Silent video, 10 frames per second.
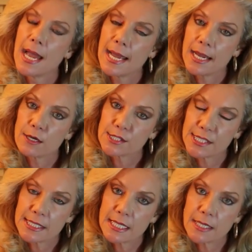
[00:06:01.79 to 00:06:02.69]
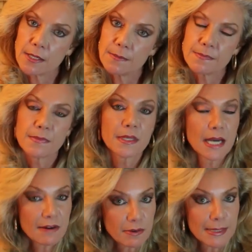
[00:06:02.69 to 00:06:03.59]
Here's the deal. The
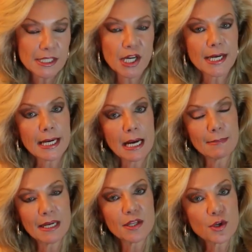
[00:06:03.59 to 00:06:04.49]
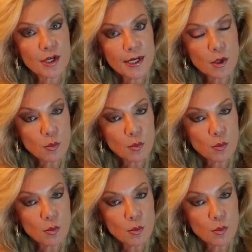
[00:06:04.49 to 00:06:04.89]
government's going to come in and they're going to